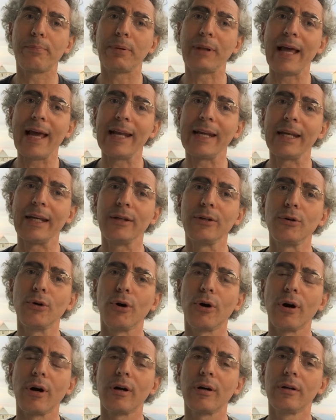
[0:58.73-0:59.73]
planning
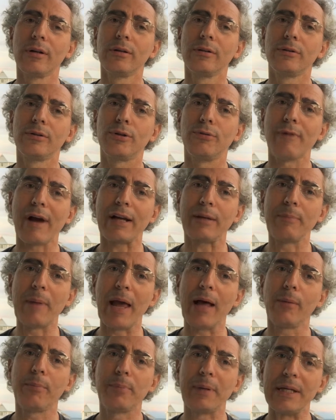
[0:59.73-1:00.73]
your direct
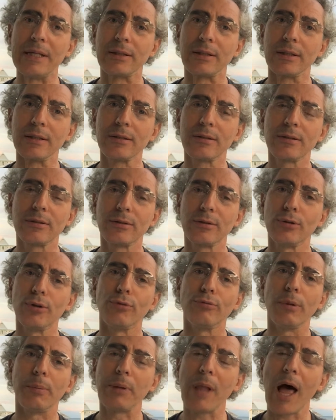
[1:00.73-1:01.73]
mail pieces,
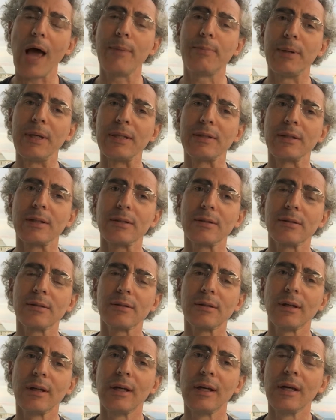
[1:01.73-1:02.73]
your reply
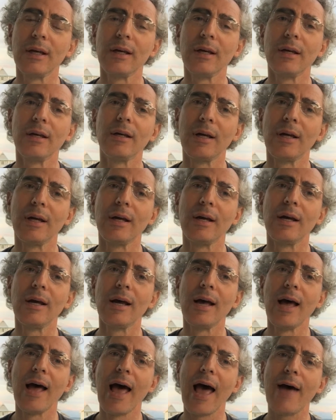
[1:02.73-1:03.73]
pieces,
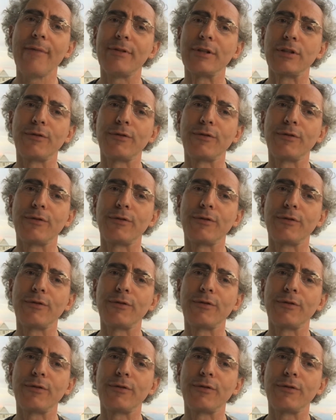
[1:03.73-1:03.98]
have